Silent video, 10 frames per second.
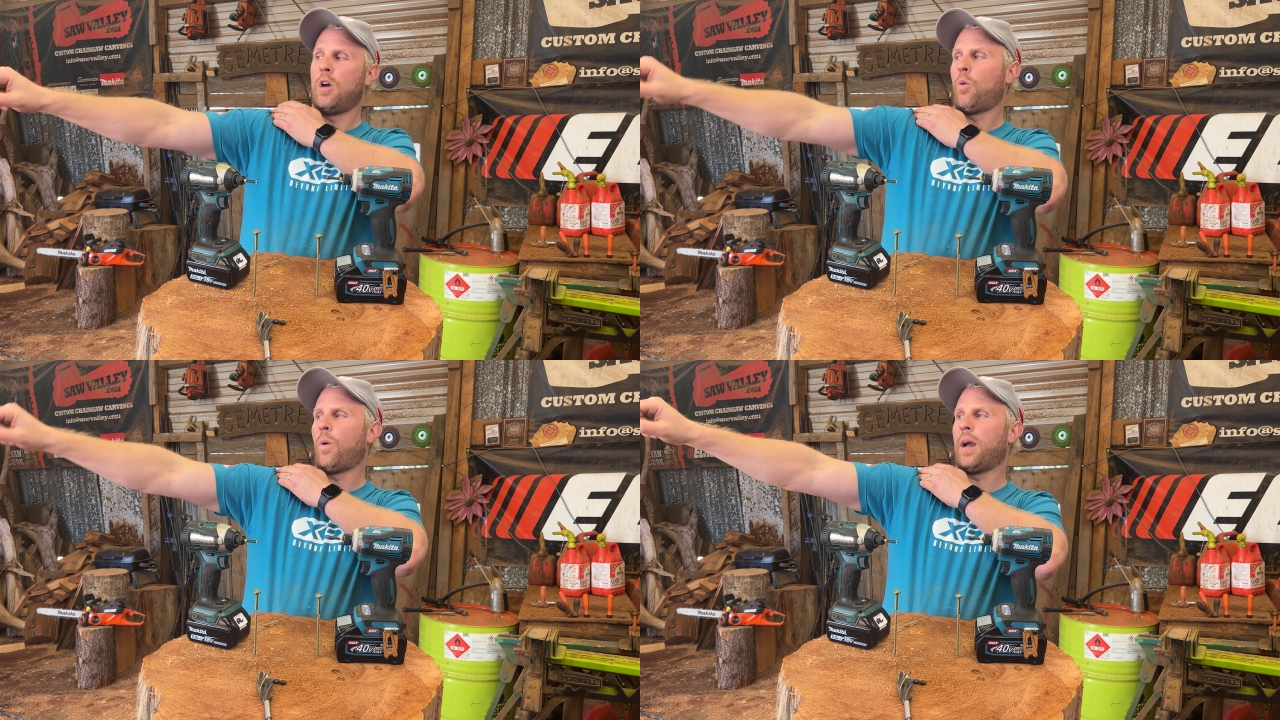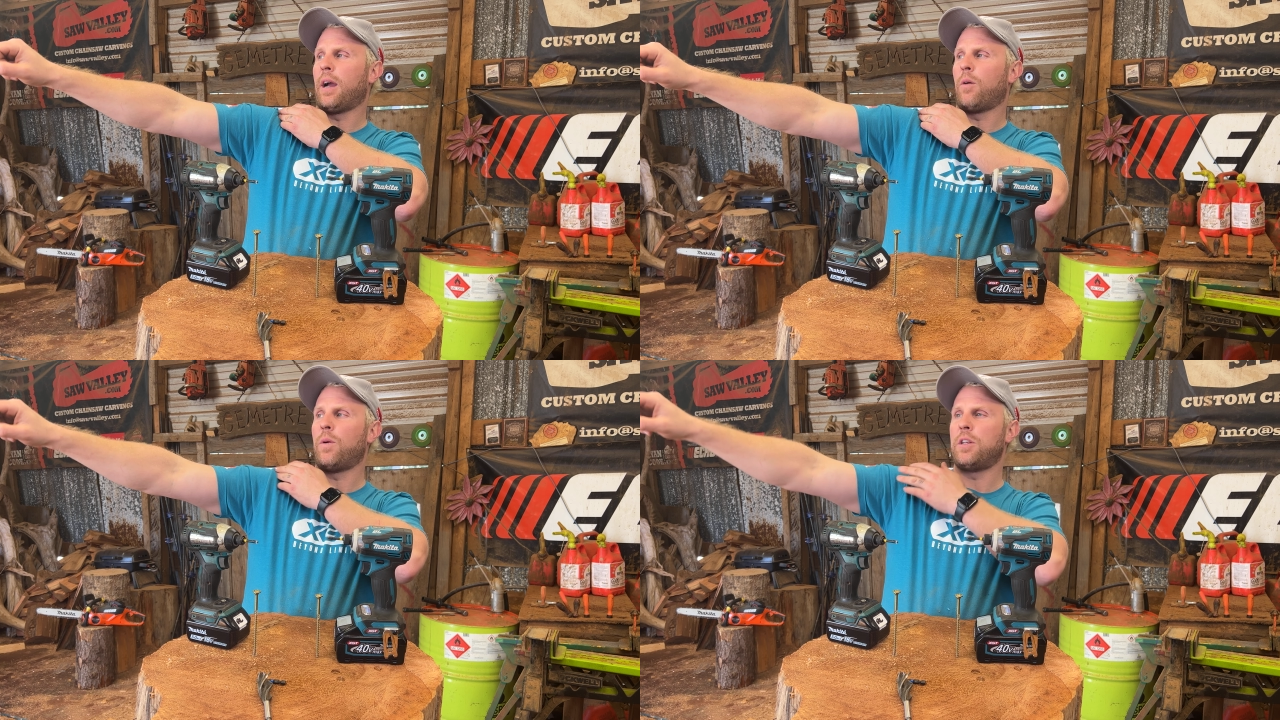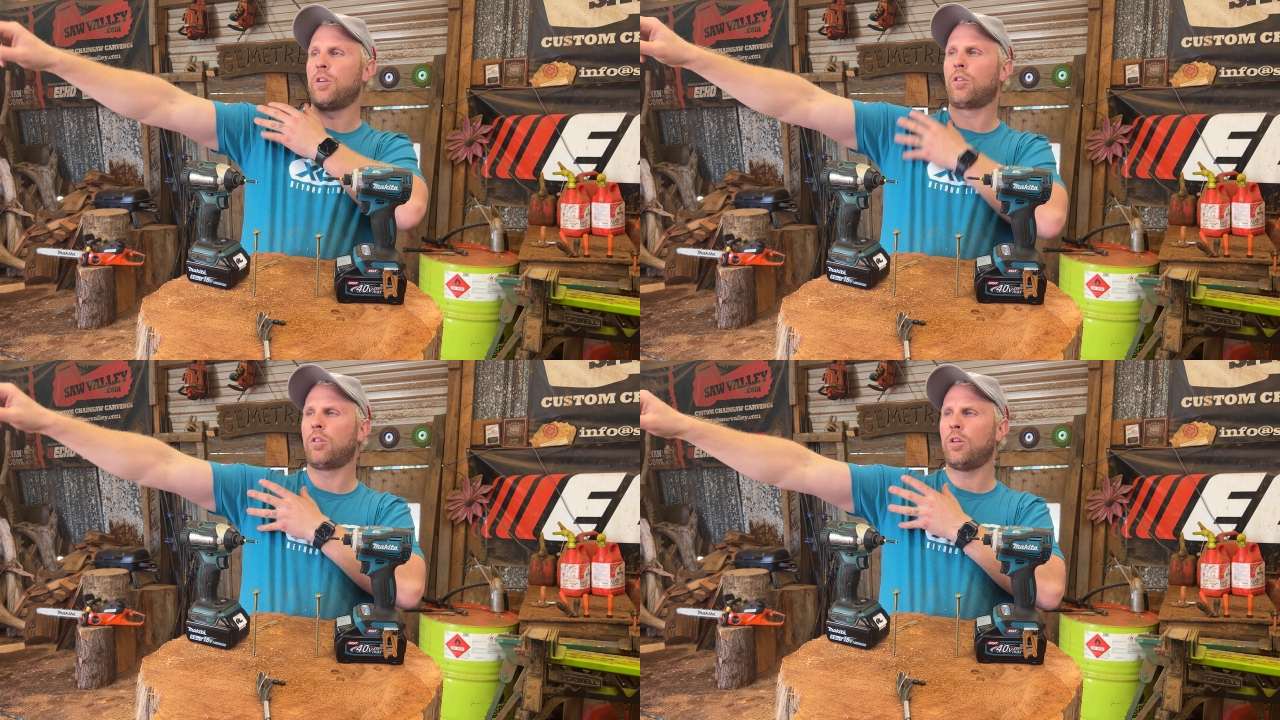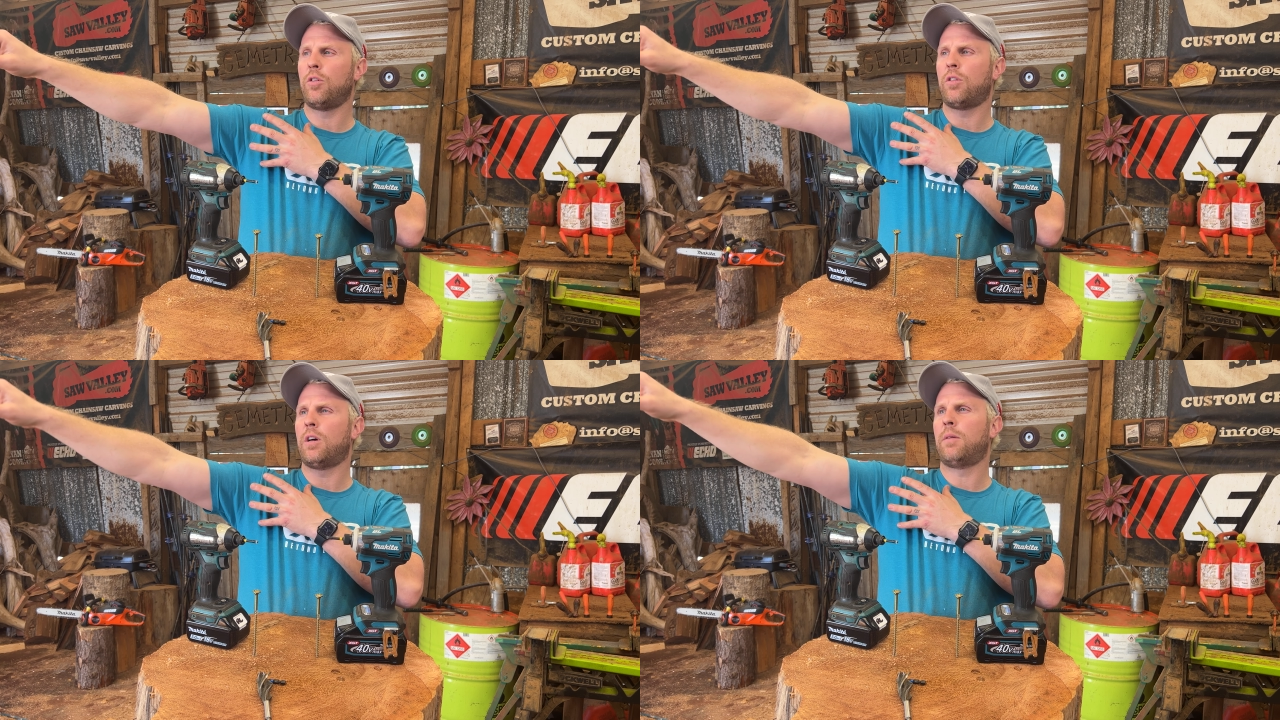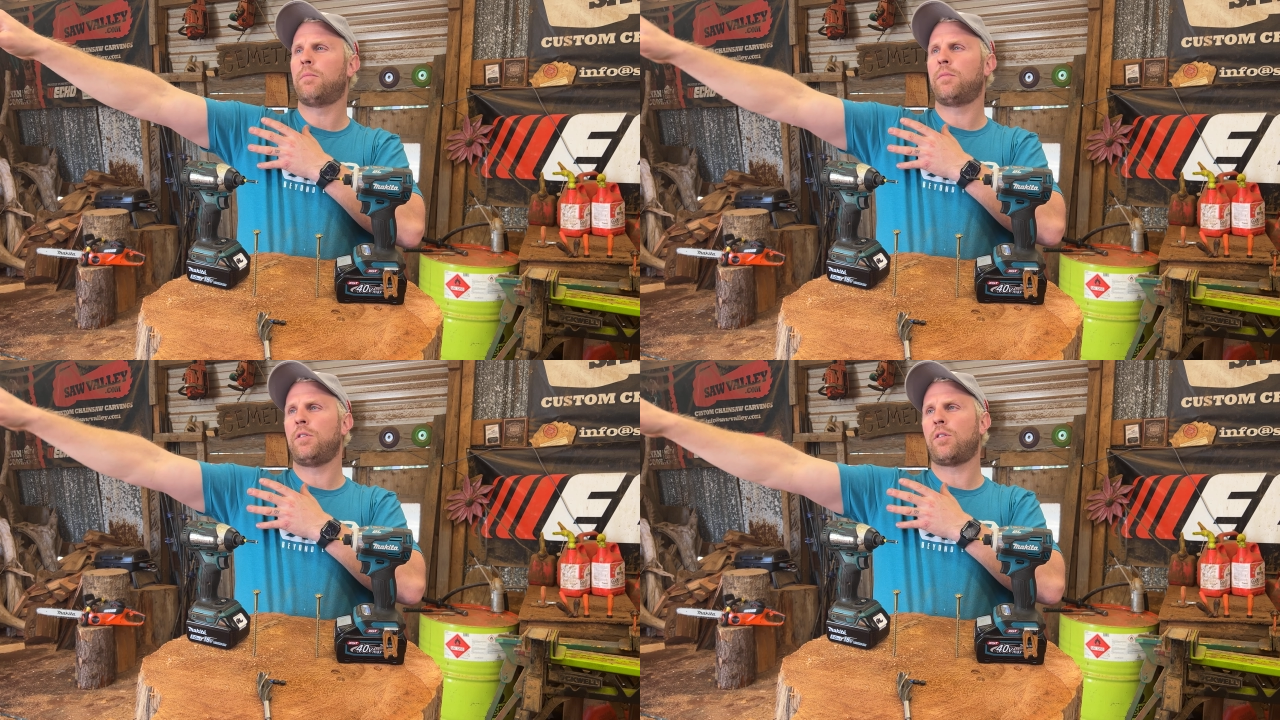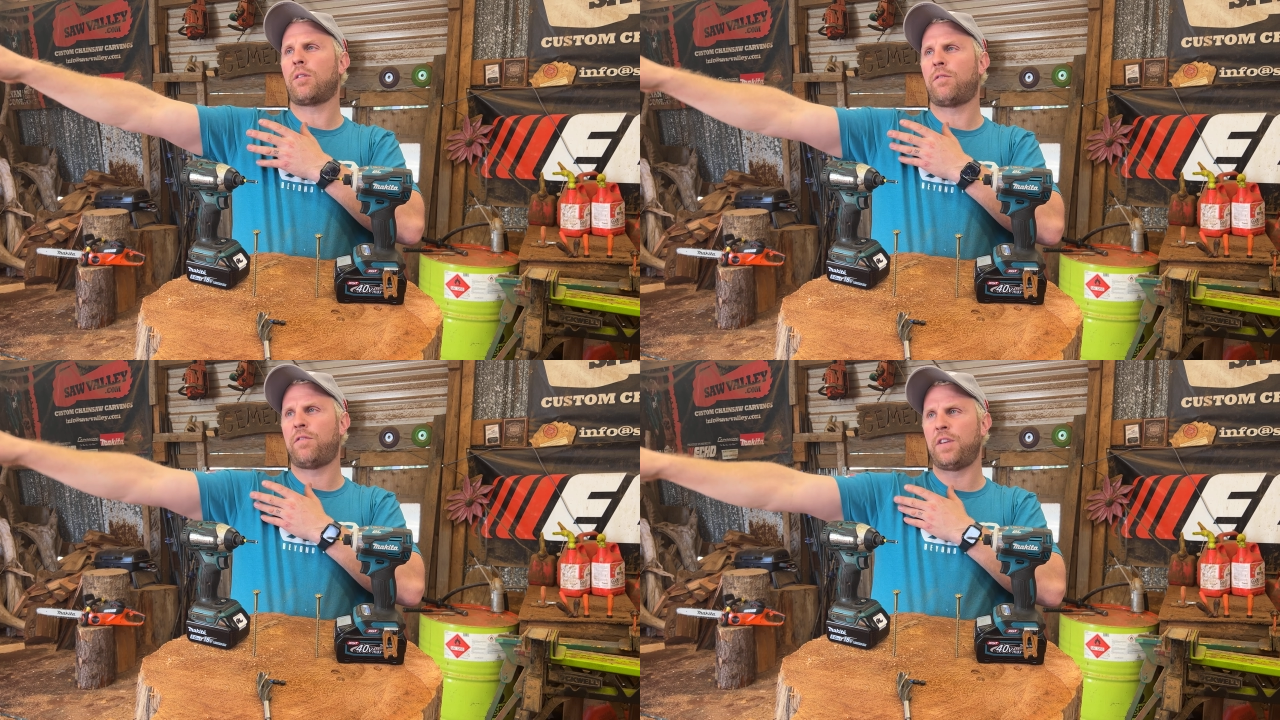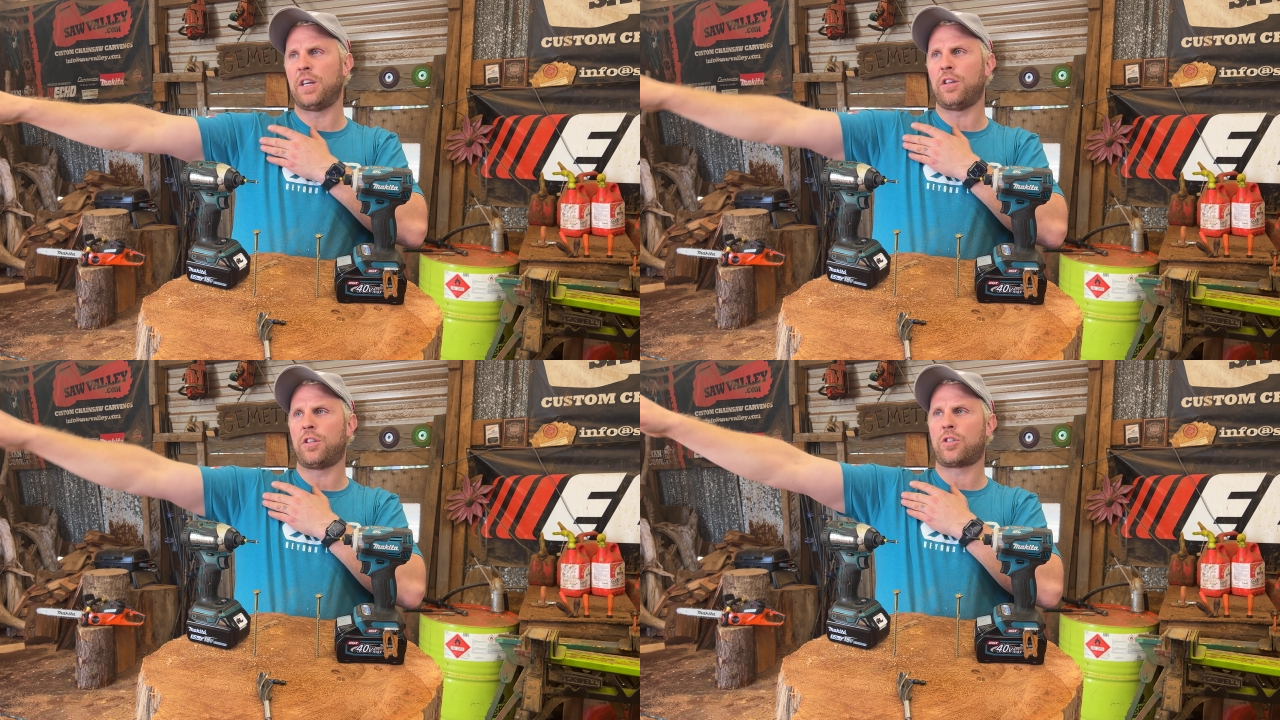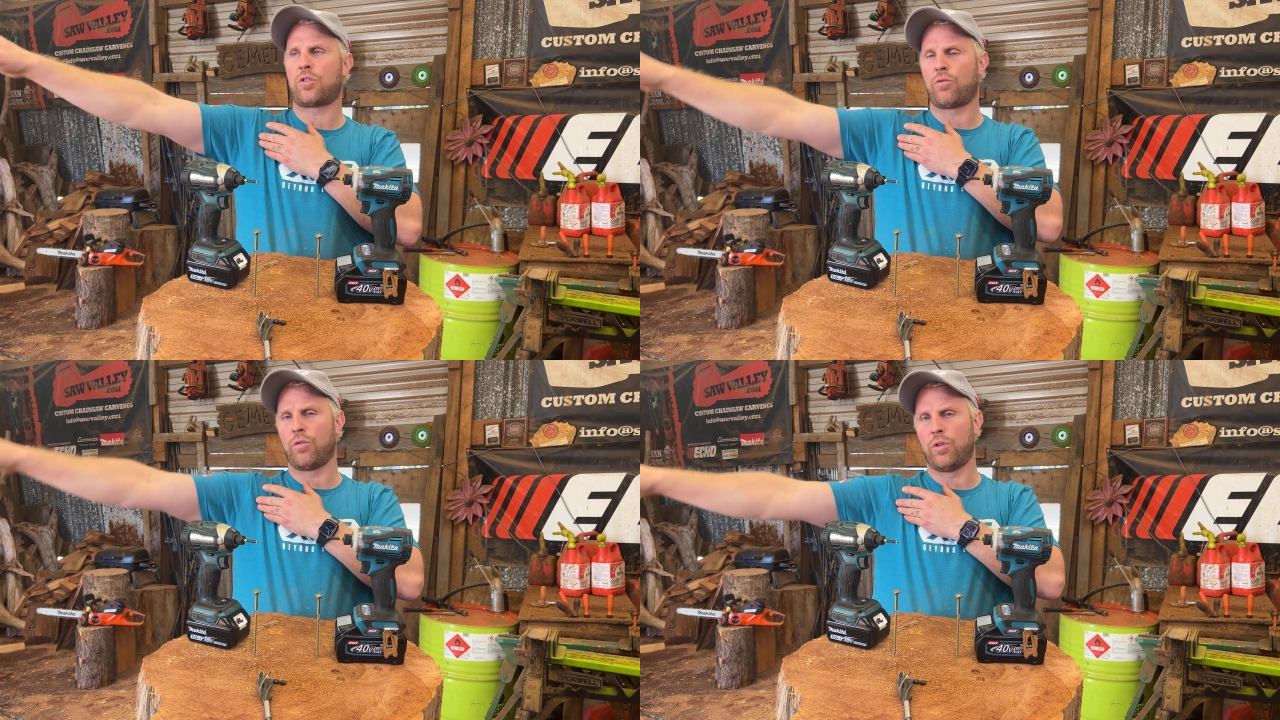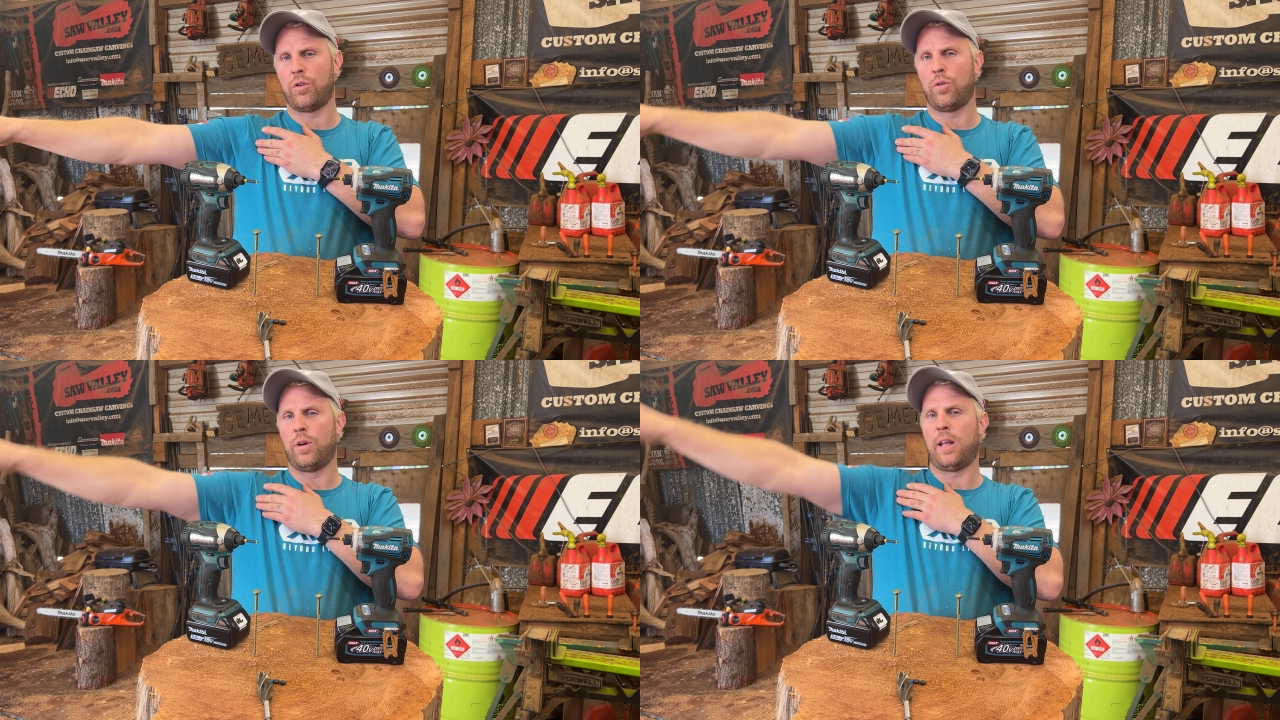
where when you glue them, you can feel the screw